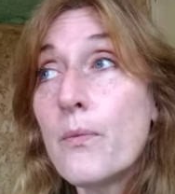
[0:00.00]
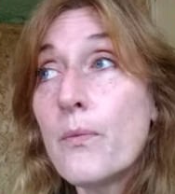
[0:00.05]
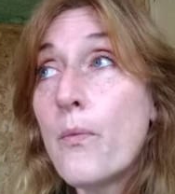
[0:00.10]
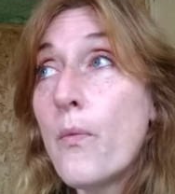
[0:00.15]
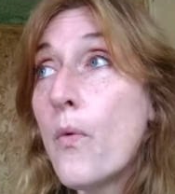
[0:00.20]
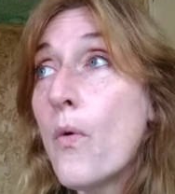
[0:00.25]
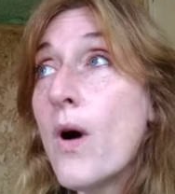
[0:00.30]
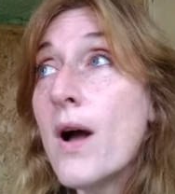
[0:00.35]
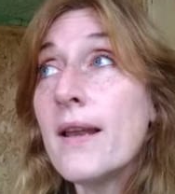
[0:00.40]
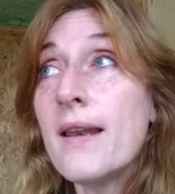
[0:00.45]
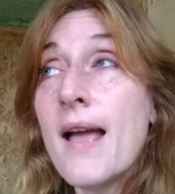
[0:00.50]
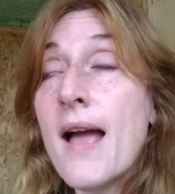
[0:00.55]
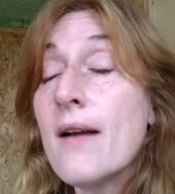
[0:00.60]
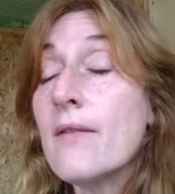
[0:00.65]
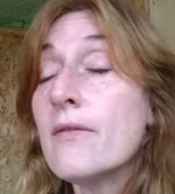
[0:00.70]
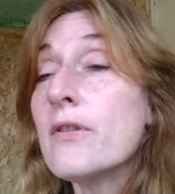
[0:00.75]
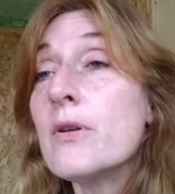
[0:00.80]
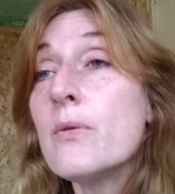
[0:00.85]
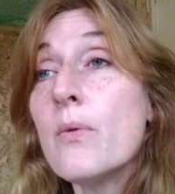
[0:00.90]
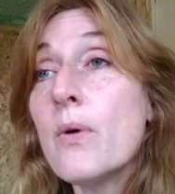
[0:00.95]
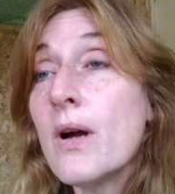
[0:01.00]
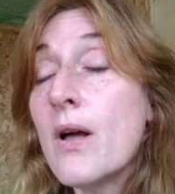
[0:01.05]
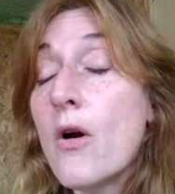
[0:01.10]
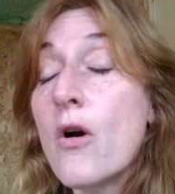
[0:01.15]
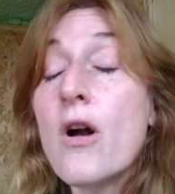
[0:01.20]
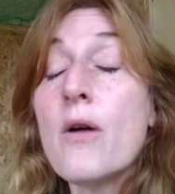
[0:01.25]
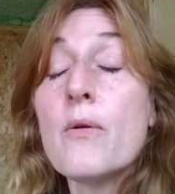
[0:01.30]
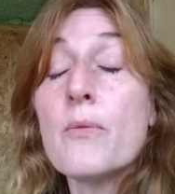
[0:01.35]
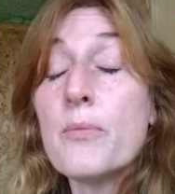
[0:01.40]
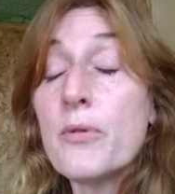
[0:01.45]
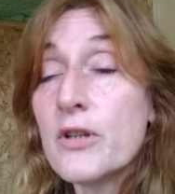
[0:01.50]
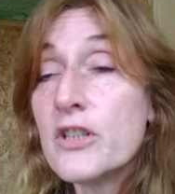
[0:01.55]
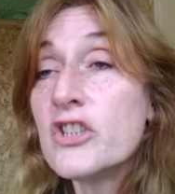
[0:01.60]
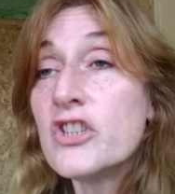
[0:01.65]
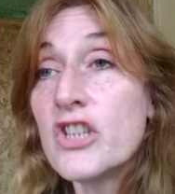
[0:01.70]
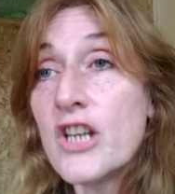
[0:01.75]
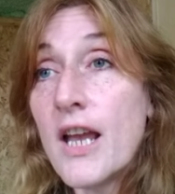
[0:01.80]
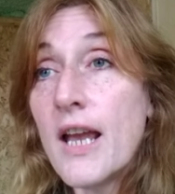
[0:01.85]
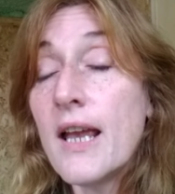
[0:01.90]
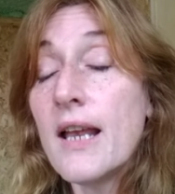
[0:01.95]
want everyone, or
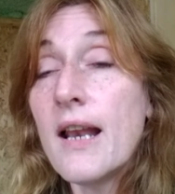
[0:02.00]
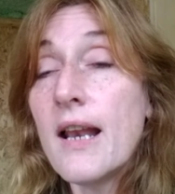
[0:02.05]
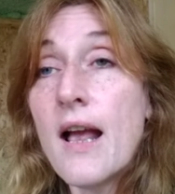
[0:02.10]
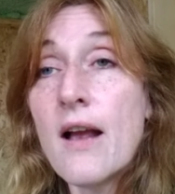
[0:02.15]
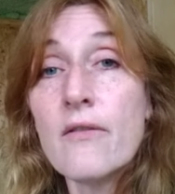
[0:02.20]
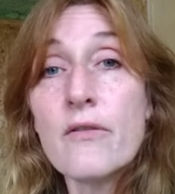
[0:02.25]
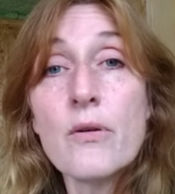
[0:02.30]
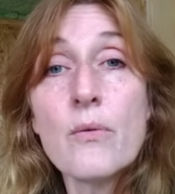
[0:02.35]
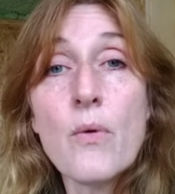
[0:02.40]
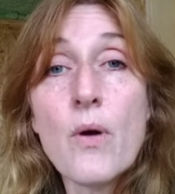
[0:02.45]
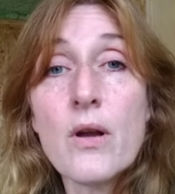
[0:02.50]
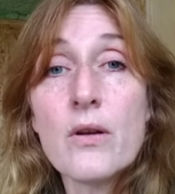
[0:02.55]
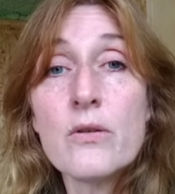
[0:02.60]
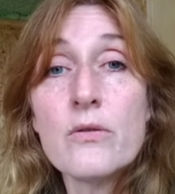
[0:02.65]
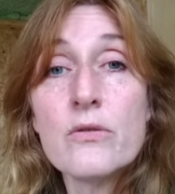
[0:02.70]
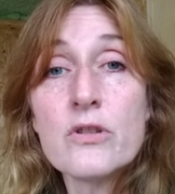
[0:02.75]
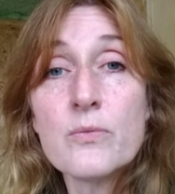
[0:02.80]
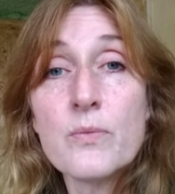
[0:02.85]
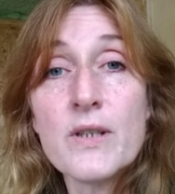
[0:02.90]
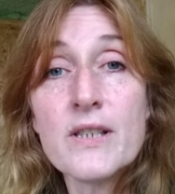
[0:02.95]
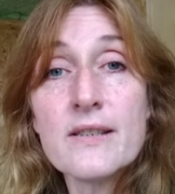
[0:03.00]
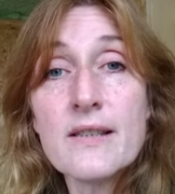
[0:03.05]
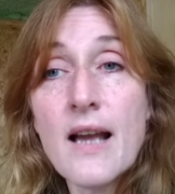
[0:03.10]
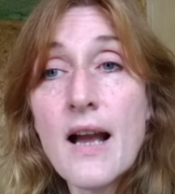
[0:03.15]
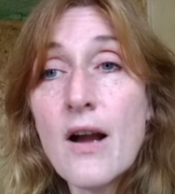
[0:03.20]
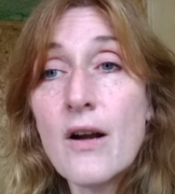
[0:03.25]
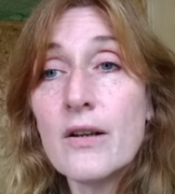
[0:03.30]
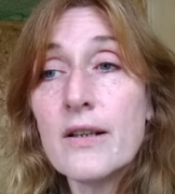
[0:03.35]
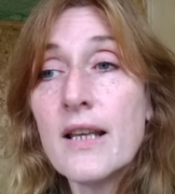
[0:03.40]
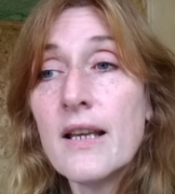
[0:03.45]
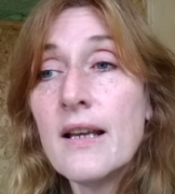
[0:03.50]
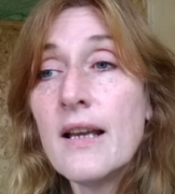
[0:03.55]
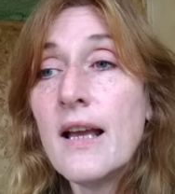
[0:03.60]
appreciate everyone who speaks out.